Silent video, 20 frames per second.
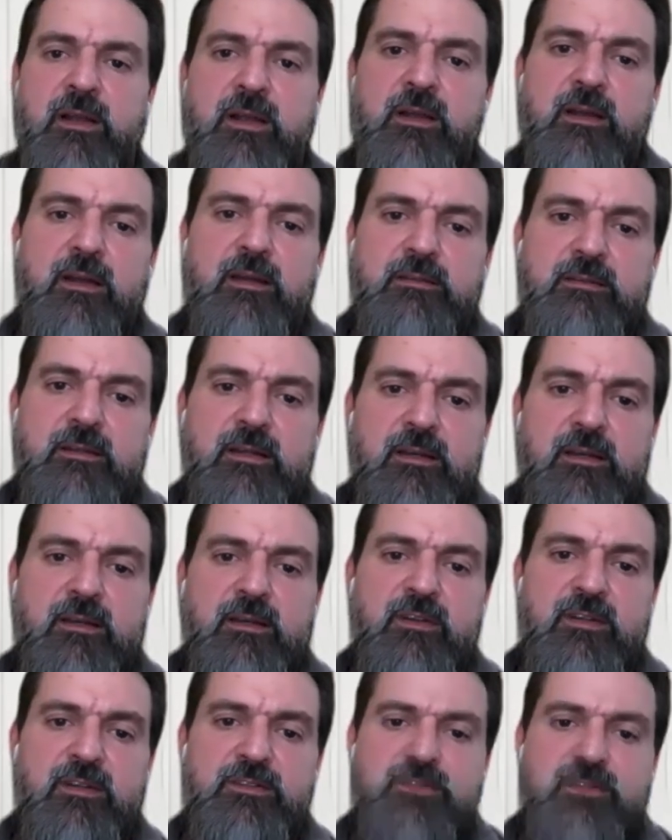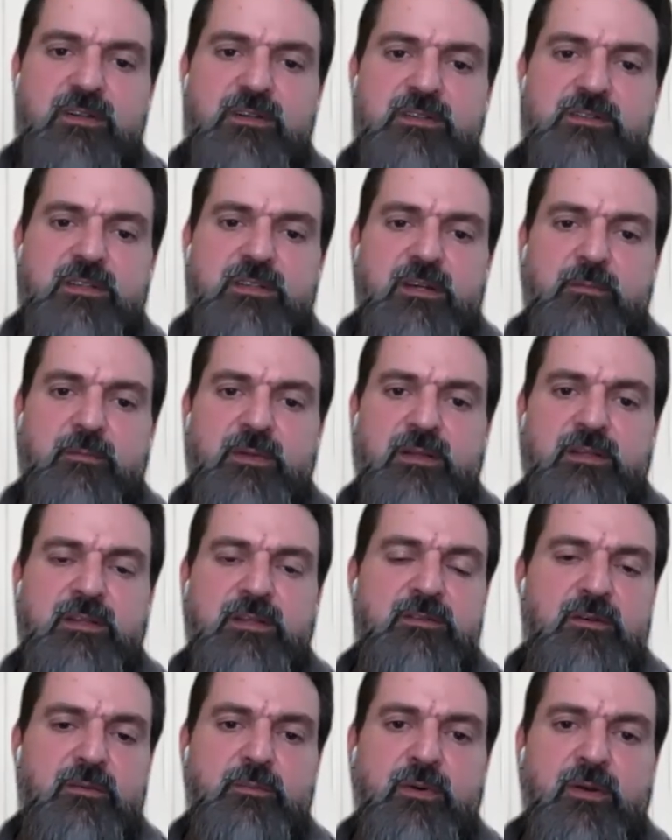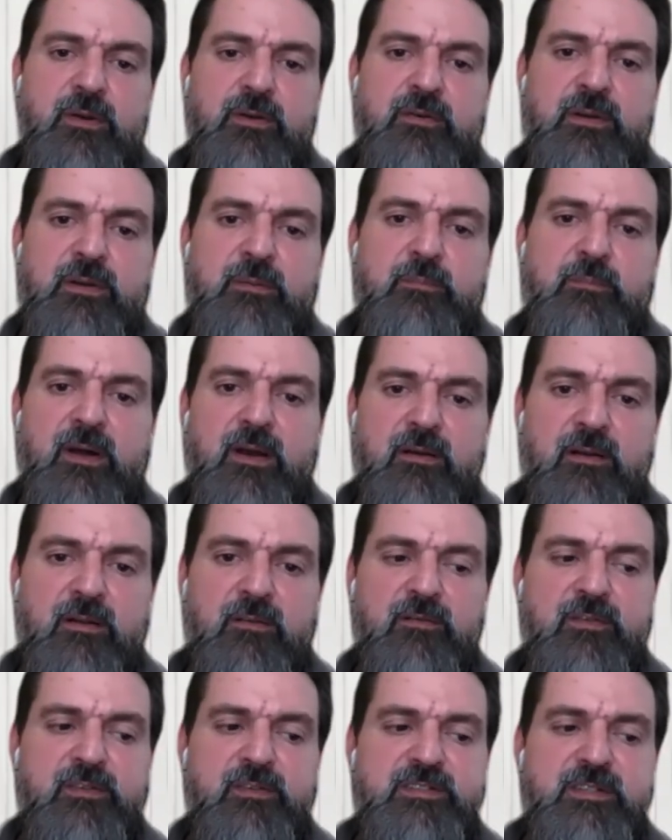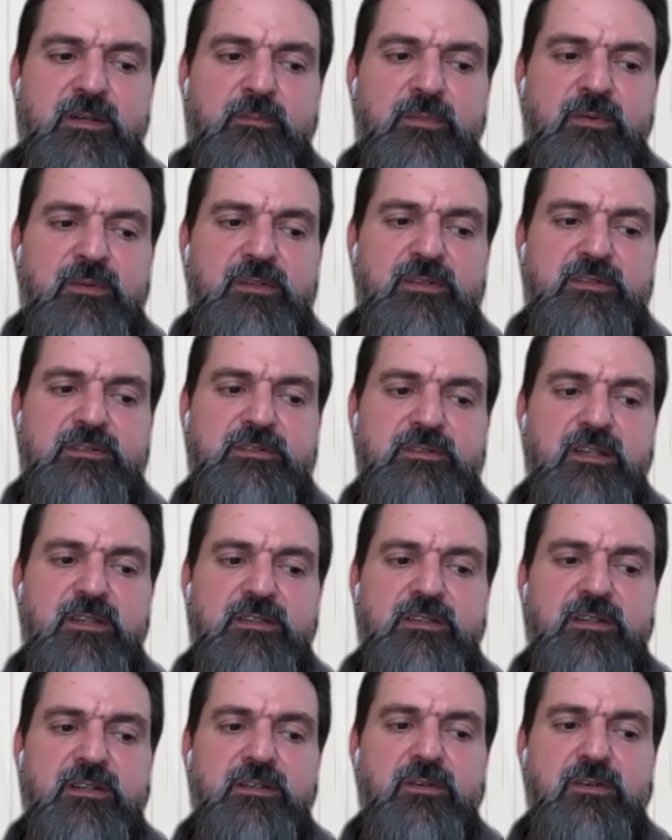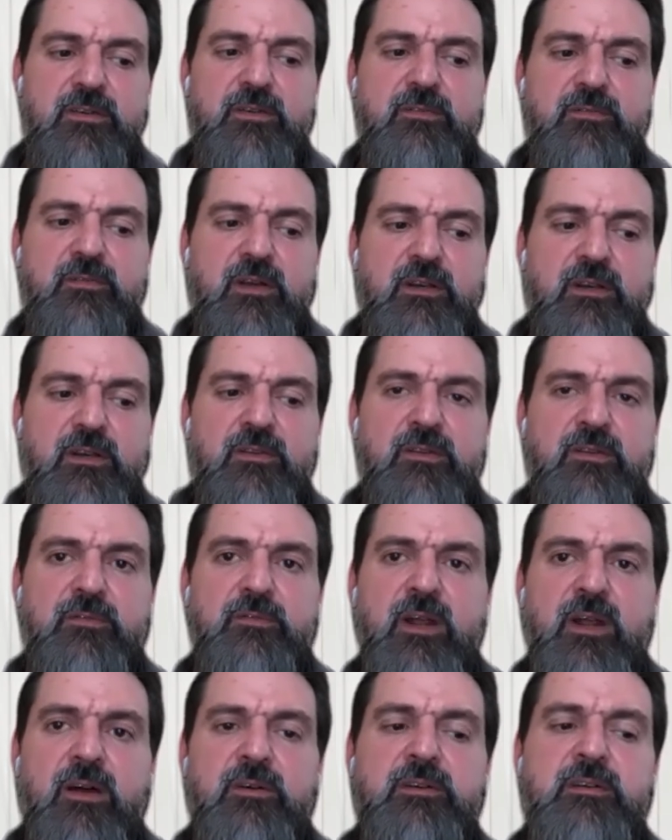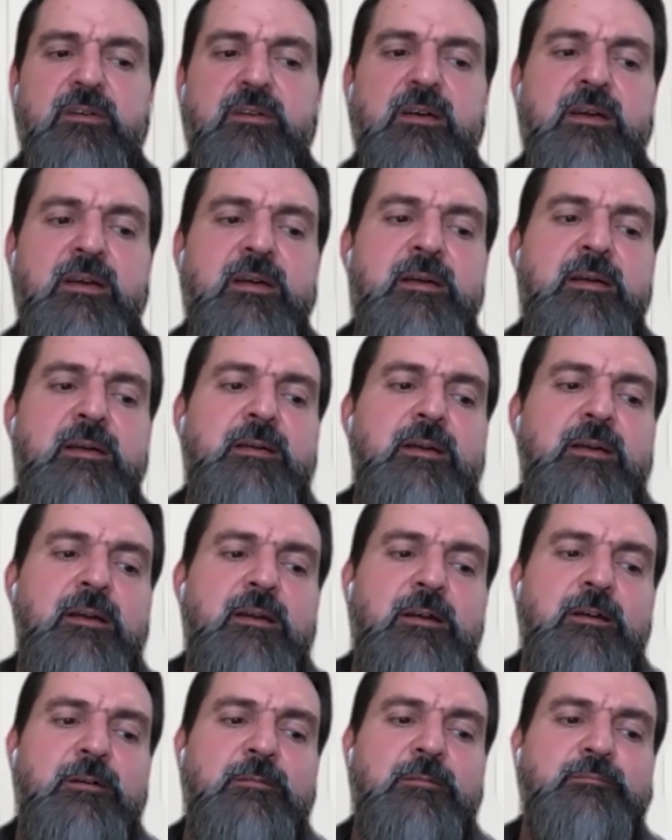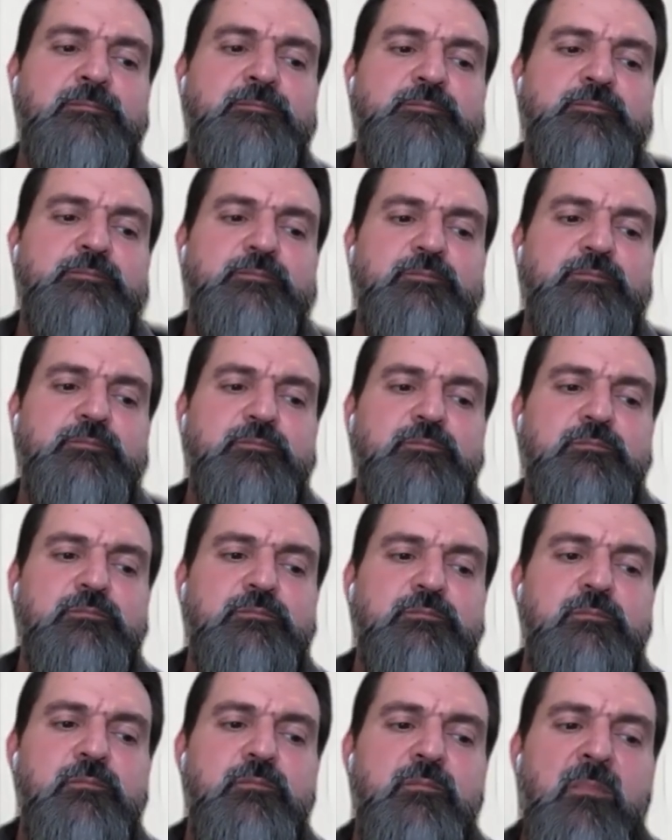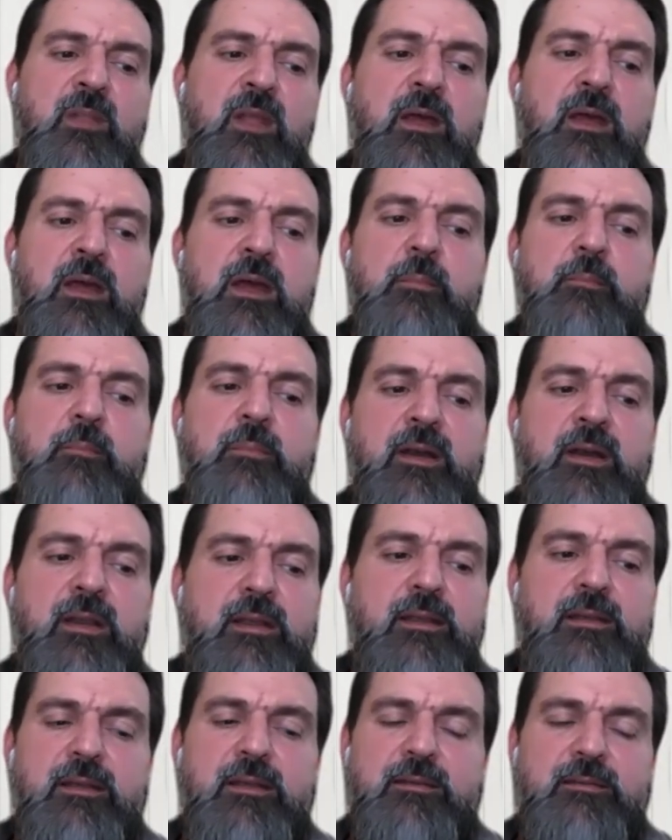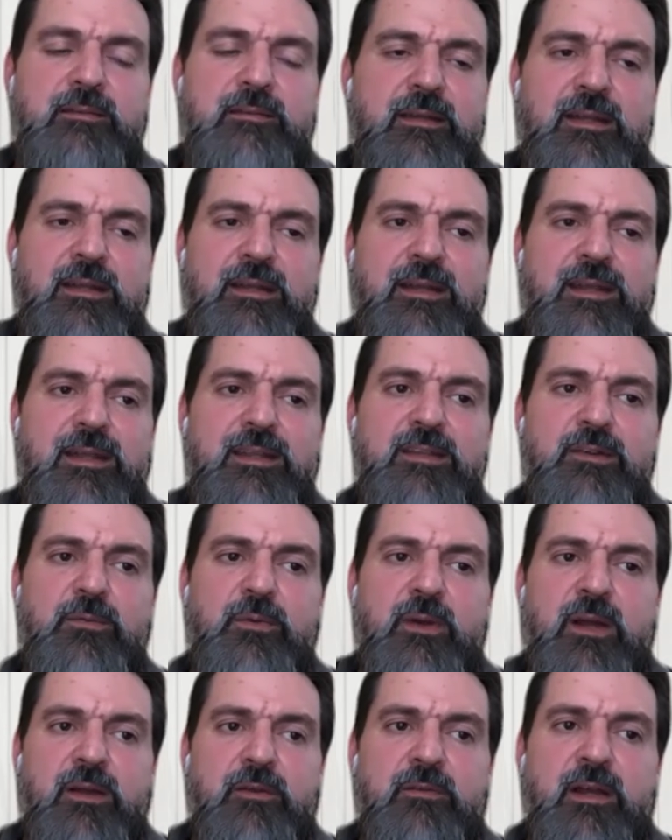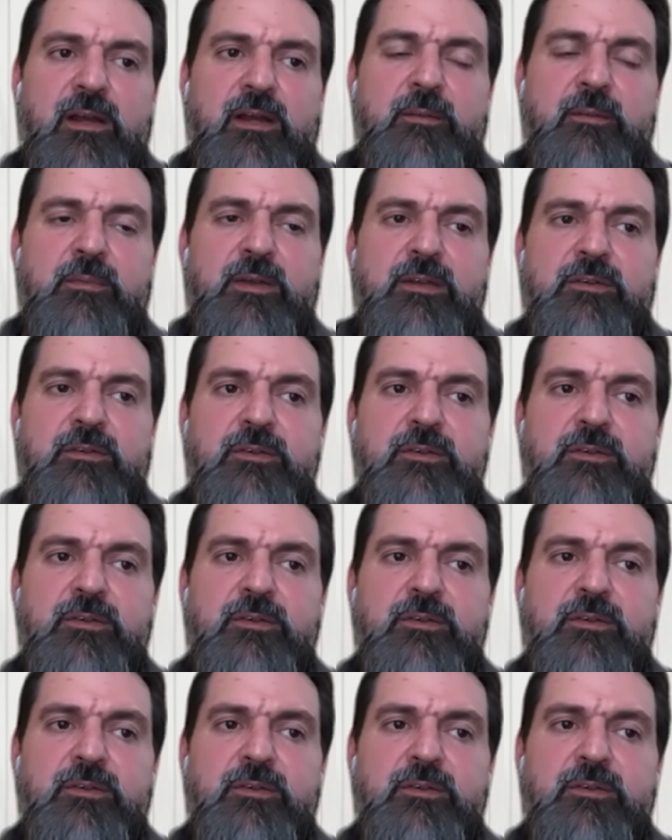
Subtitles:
and then eventually start building your product in parallel. For example, that's another route. Um, but either way, right? I mean,